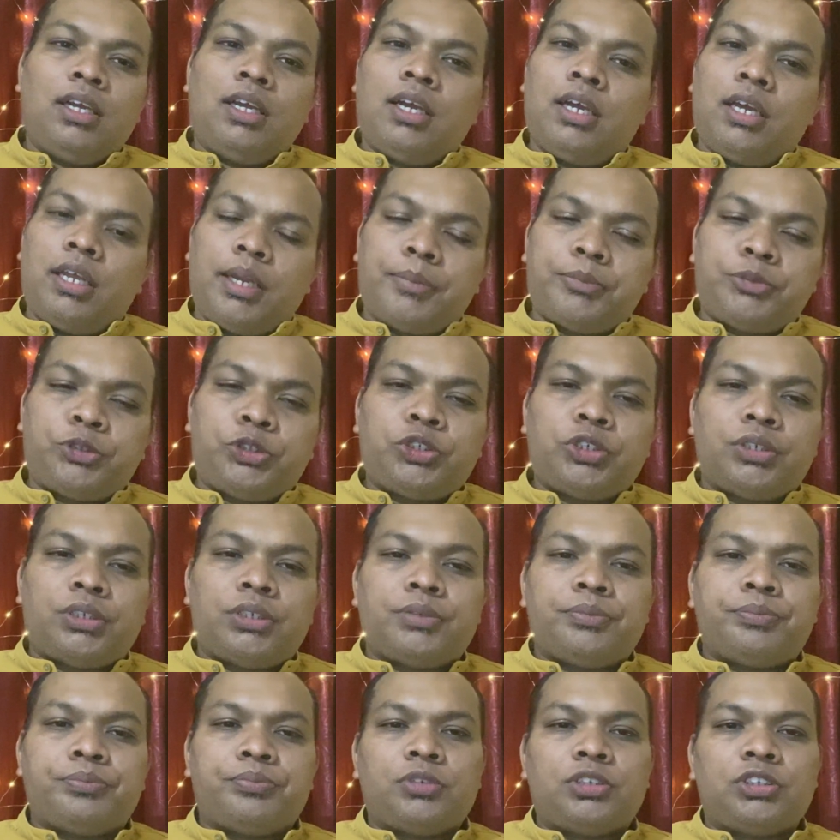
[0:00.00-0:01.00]
And I'm
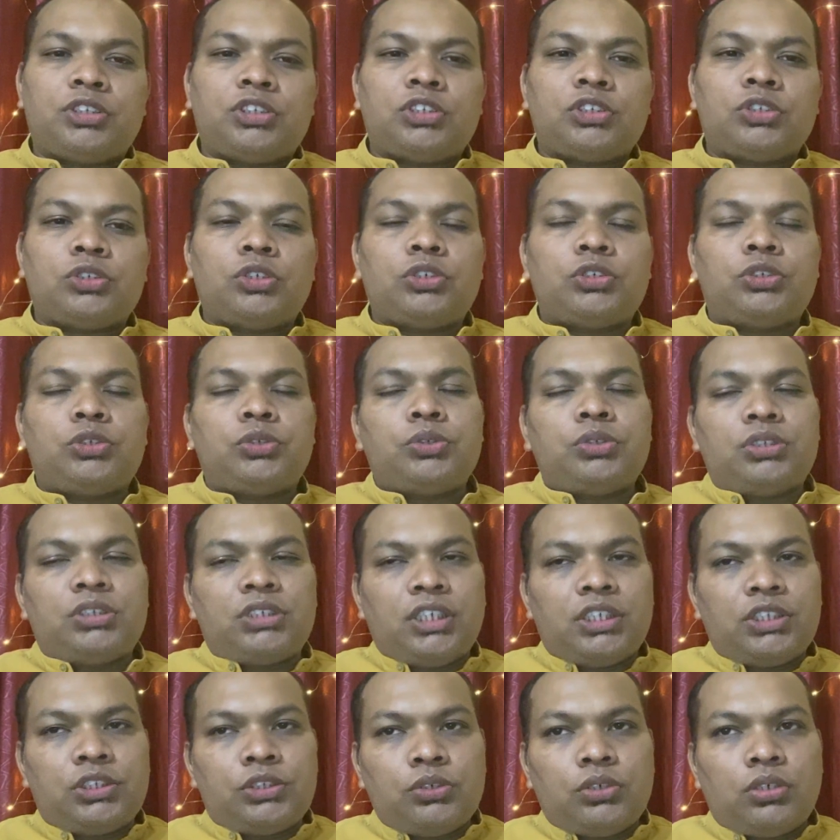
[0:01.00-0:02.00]
sure this is going to
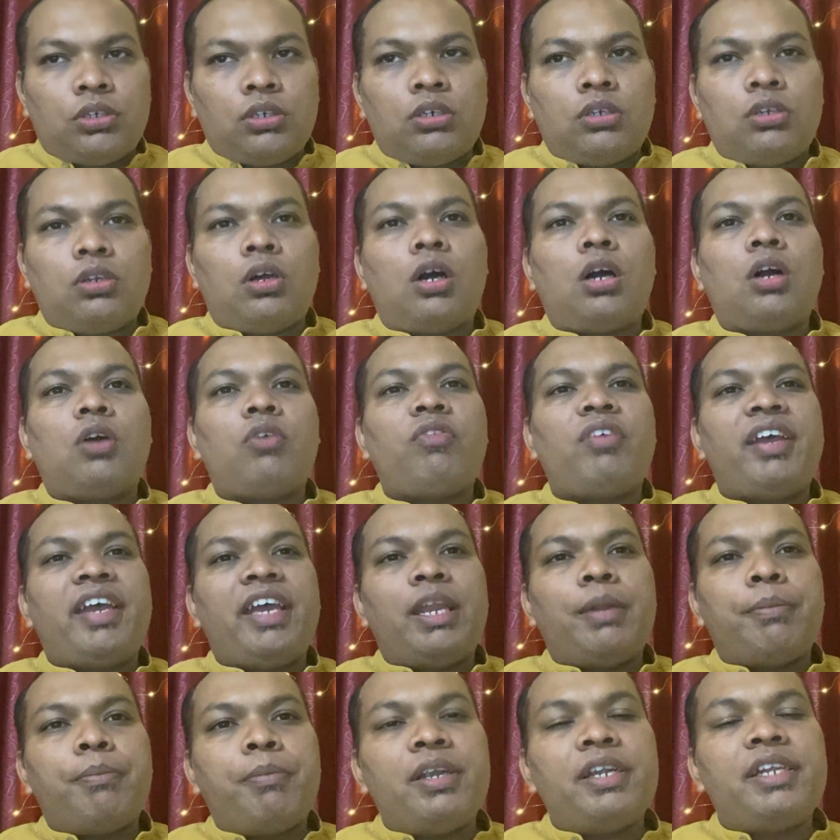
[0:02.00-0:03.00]
take you a long way
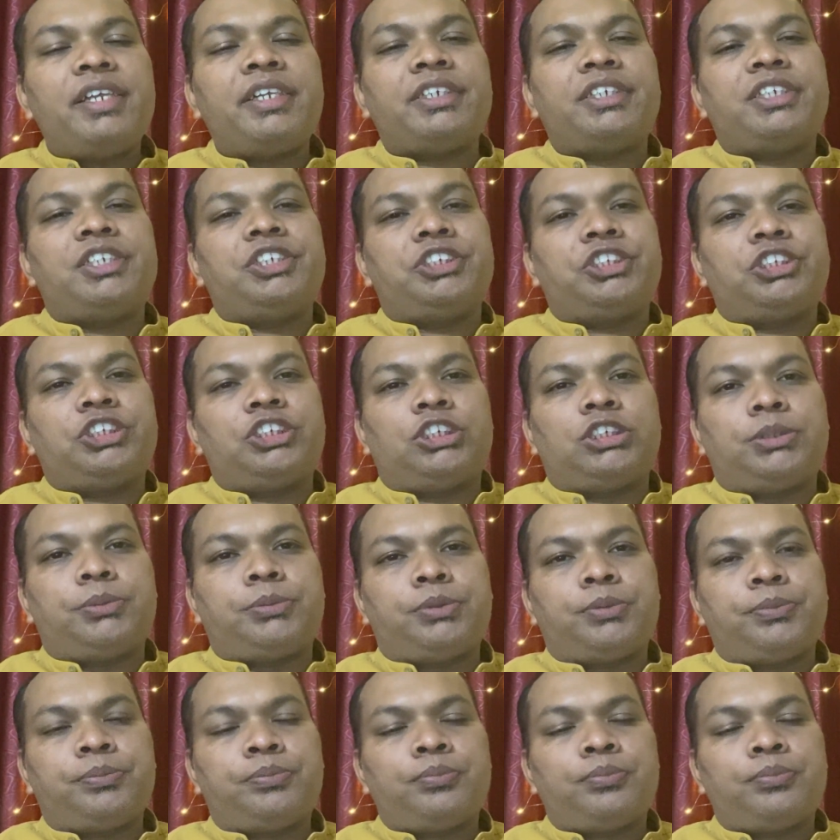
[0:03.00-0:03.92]
in building relationships.